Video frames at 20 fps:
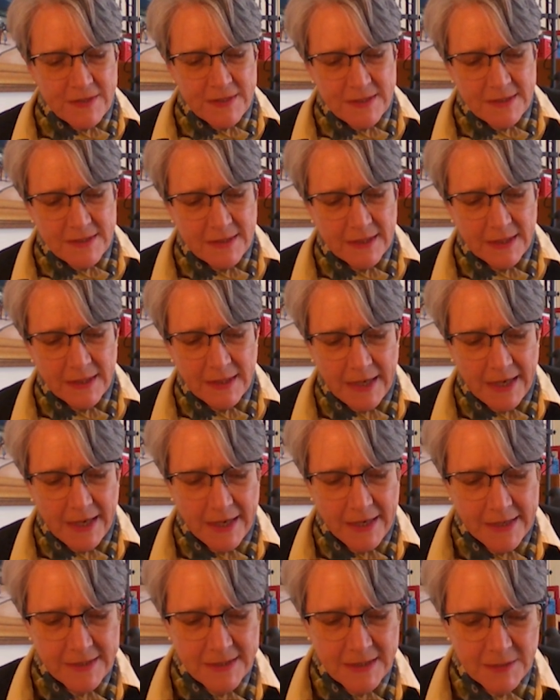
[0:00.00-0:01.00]
is the
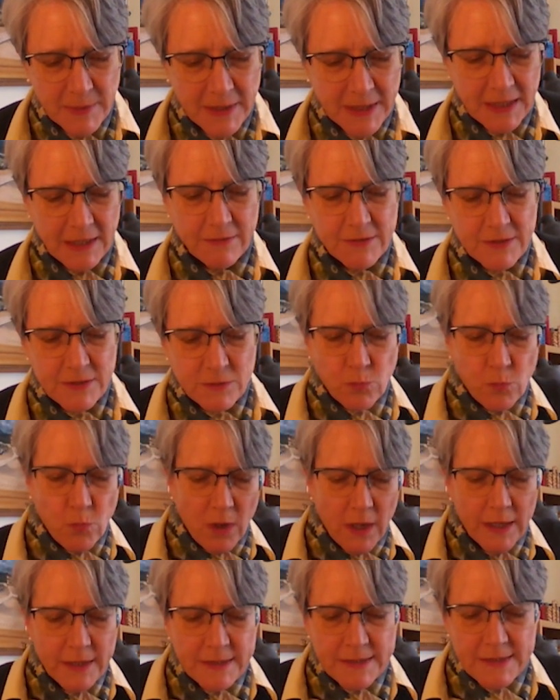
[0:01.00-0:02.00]
case, meaning this
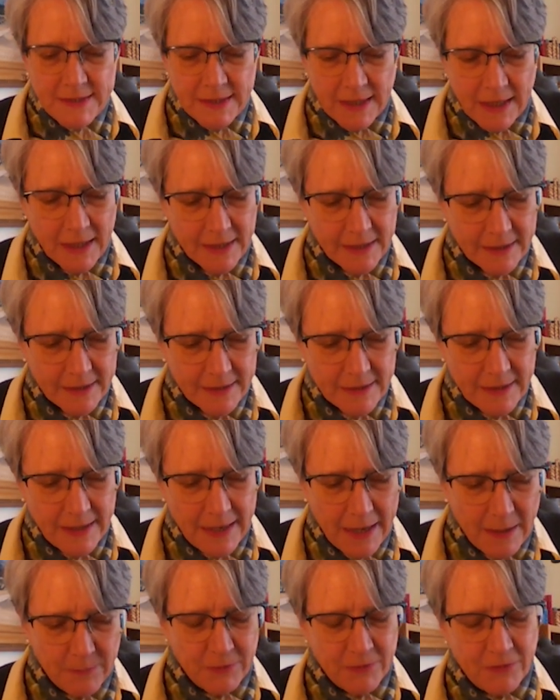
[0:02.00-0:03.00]
one-sided
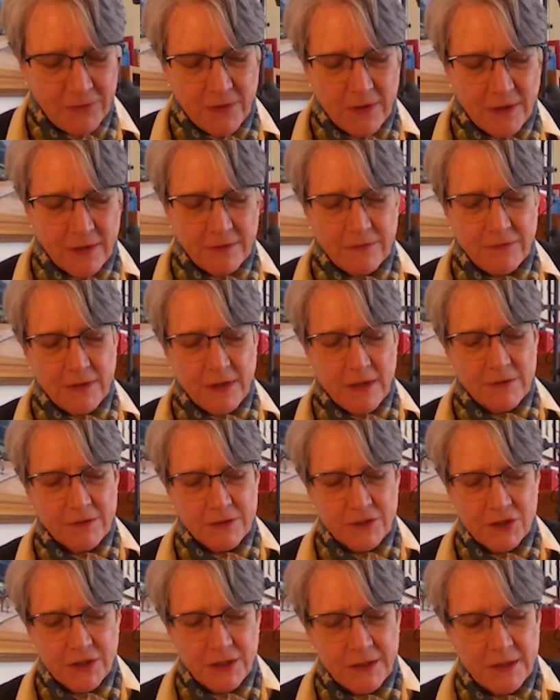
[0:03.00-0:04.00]
apophatic
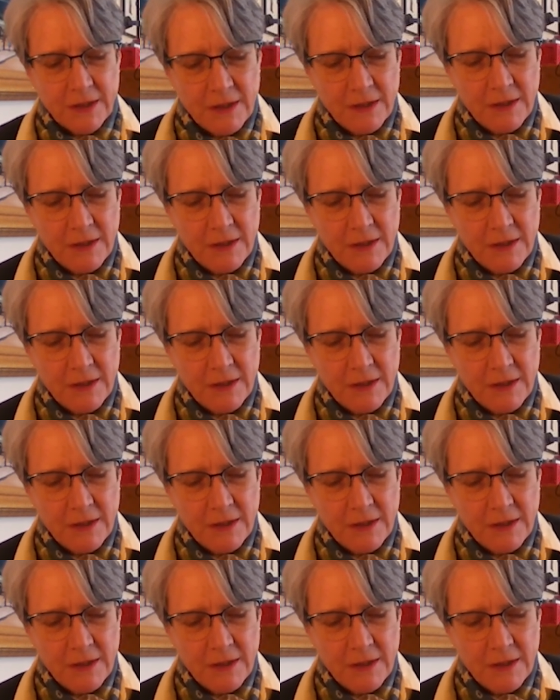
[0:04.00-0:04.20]
theology,